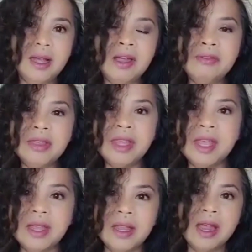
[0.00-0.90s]

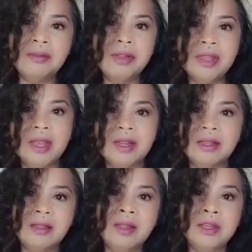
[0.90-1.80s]

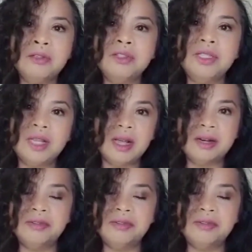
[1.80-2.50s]
everything that you desire